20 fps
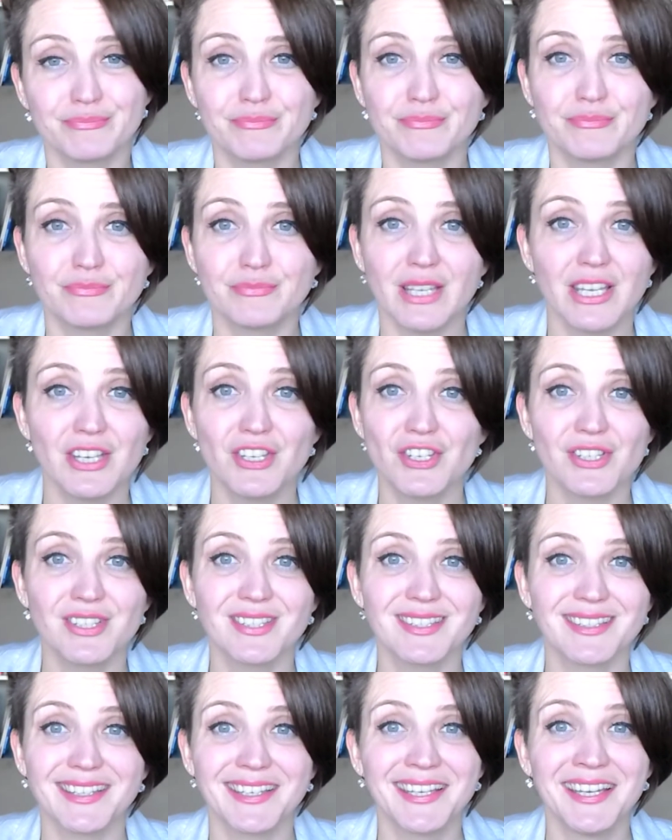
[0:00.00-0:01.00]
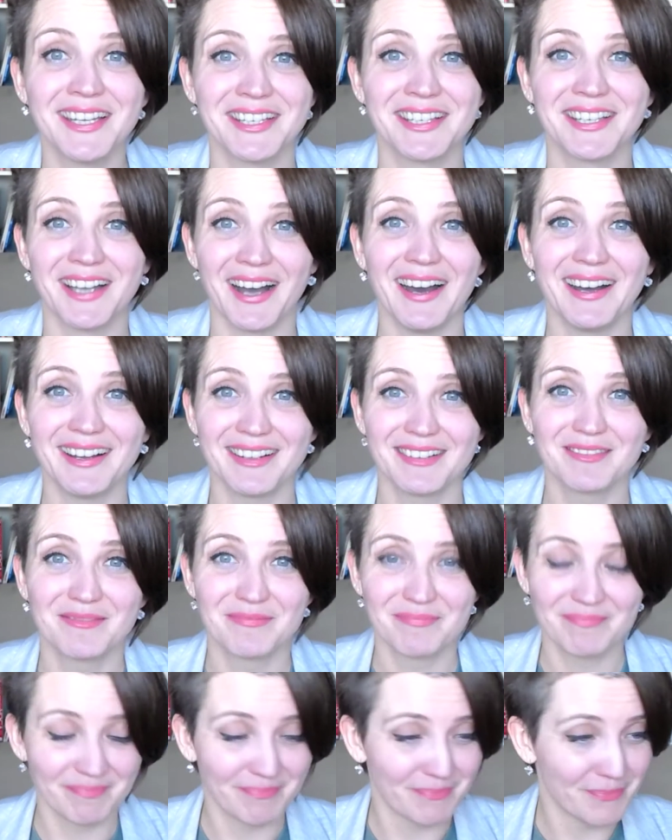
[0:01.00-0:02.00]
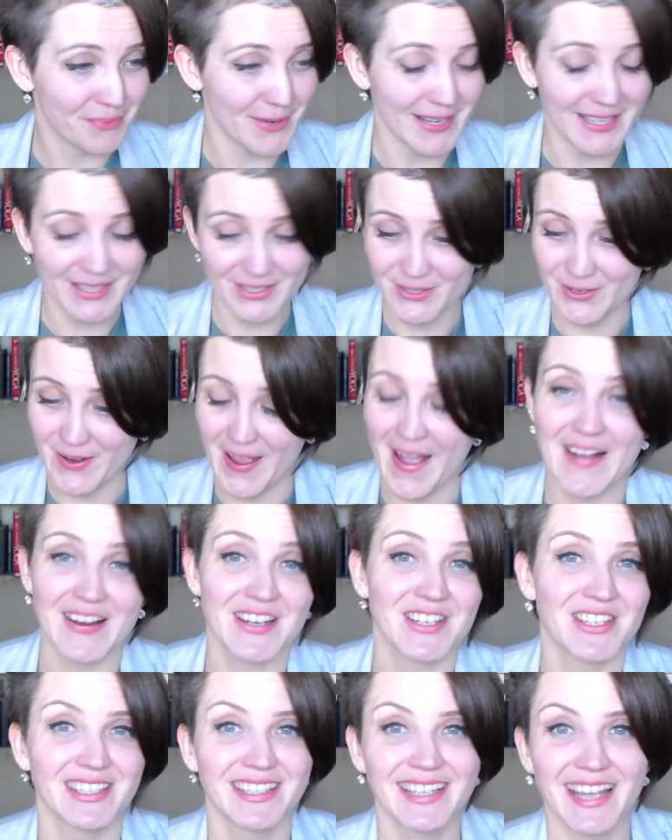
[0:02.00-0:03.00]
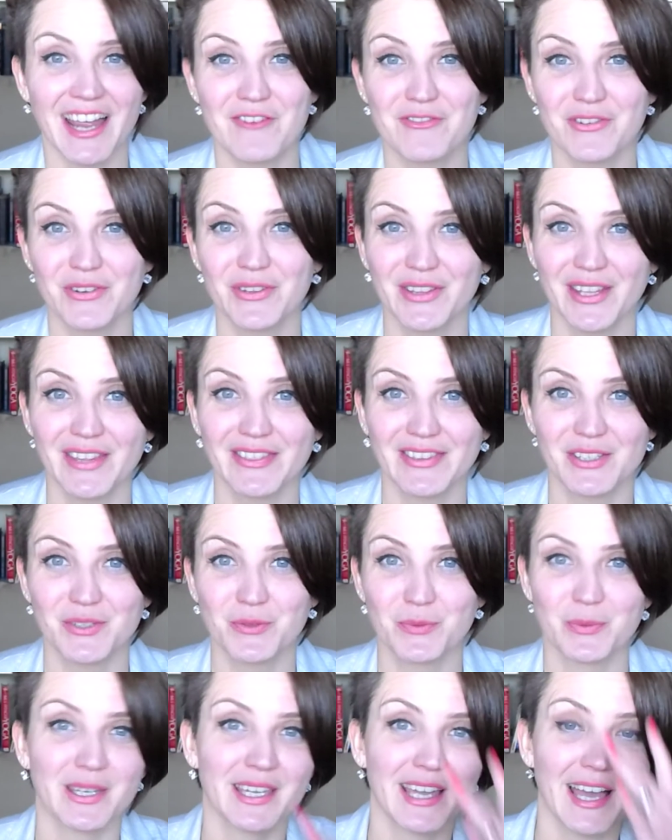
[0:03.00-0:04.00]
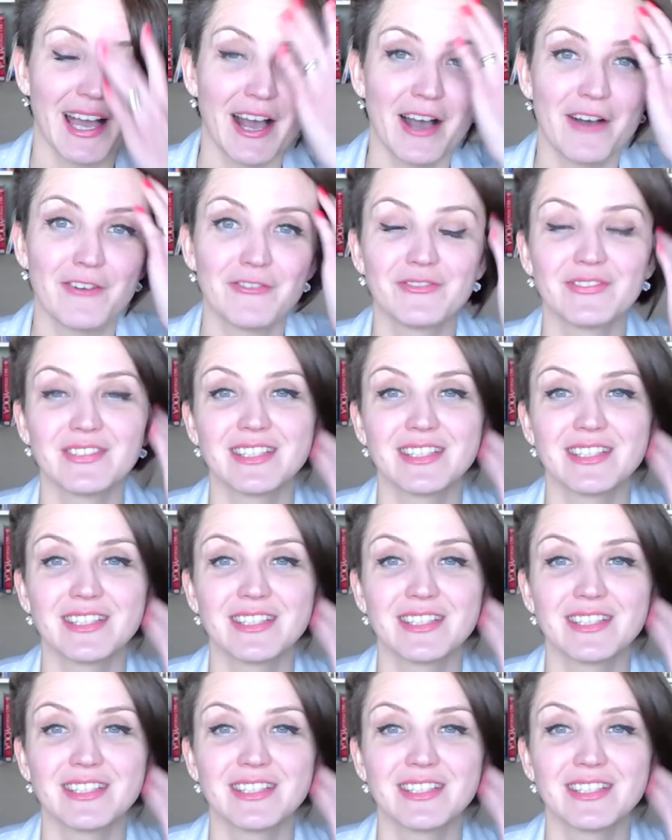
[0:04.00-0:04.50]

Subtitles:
just cannot bring to action everything that we have